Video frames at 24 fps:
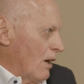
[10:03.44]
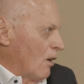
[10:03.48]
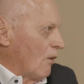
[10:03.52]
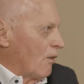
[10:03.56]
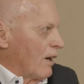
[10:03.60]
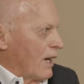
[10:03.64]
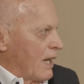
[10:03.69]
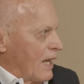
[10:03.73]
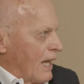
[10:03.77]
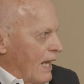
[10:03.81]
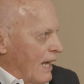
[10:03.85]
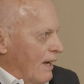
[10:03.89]

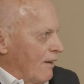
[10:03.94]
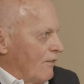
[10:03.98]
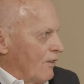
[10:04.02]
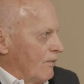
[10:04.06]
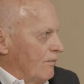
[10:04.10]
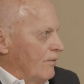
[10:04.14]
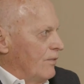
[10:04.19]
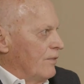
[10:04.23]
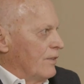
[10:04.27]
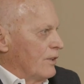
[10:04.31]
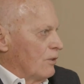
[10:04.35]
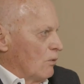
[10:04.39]
already have
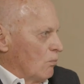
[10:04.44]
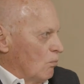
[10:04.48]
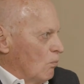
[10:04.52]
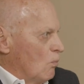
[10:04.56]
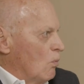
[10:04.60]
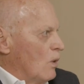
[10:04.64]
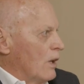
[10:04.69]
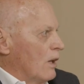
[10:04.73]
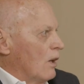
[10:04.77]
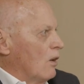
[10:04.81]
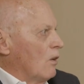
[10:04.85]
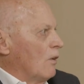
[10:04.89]
the
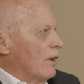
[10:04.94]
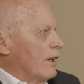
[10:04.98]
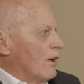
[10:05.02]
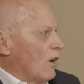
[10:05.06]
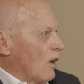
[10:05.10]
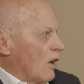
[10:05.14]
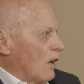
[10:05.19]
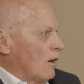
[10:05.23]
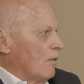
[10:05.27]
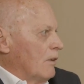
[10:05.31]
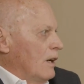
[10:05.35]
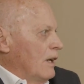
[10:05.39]
will in
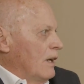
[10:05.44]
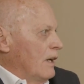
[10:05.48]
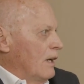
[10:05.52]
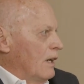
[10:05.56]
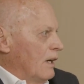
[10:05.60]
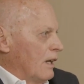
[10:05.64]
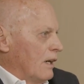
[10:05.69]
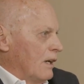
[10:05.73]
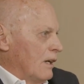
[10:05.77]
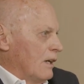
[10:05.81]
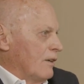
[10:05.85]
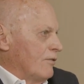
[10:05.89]
our
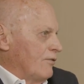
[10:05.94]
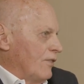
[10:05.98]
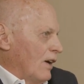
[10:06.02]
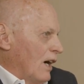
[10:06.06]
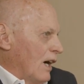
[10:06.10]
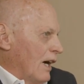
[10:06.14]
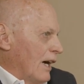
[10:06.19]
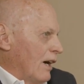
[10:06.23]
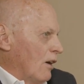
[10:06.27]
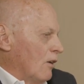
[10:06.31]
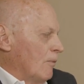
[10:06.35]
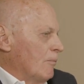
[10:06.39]

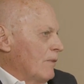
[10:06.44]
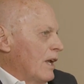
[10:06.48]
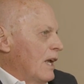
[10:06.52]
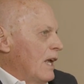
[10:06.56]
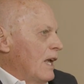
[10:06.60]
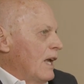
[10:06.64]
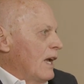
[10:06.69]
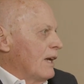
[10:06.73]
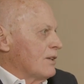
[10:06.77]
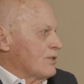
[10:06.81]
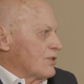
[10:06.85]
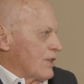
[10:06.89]
file,
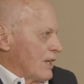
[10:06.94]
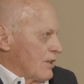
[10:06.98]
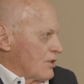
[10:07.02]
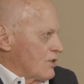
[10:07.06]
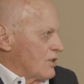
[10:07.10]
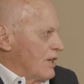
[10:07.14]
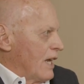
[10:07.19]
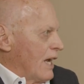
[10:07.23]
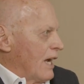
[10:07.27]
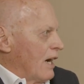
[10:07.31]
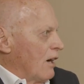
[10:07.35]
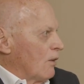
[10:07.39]
sits
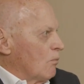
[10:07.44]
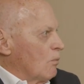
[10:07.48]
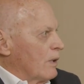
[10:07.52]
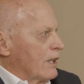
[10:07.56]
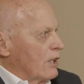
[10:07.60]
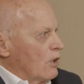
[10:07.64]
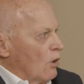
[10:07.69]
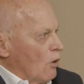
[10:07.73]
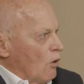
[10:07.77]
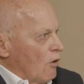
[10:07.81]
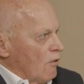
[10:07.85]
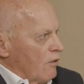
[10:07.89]
down, we
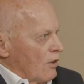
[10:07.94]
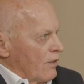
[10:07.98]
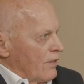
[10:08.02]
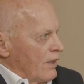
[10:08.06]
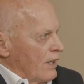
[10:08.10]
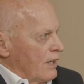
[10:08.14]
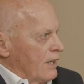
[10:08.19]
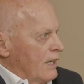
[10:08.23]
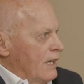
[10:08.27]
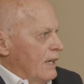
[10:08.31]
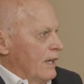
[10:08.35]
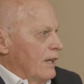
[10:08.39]
go over
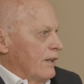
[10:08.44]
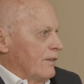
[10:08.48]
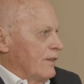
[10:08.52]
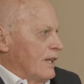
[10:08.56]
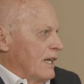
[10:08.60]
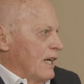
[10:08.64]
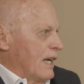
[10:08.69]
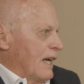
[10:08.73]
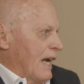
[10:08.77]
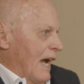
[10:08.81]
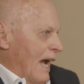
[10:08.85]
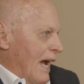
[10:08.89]

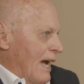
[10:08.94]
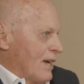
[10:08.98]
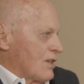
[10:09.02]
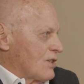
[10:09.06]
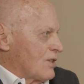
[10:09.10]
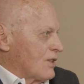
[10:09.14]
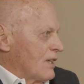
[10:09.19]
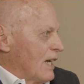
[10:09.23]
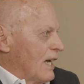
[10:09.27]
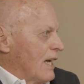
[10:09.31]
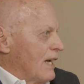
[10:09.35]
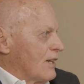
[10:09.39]
the
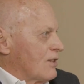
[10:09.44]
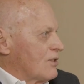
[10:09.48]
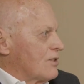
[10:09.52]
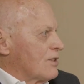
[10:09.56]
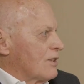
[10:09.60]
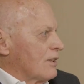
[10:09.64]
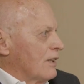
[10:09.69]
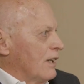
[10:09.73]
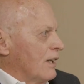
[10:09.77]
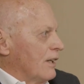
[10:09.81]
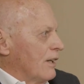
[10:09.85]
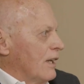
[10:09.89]

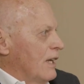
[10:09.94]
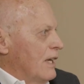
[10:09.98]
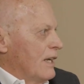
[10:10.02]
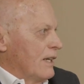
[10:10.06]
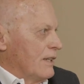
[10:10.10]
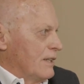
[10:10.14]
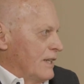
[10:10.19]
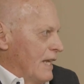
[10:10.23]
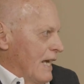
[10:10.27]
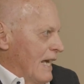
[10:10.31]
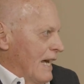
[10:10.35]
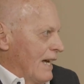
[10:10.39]
assets and
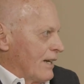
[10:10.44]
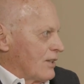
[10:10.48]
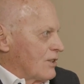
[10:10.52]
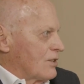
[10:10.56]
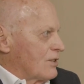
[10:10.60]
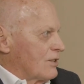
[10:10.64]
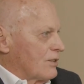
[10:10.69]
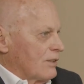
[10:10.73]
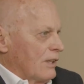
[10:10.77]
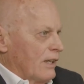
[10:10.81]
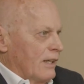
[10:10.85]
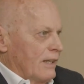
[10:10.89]

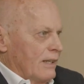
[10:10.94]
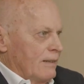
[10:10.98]
debts,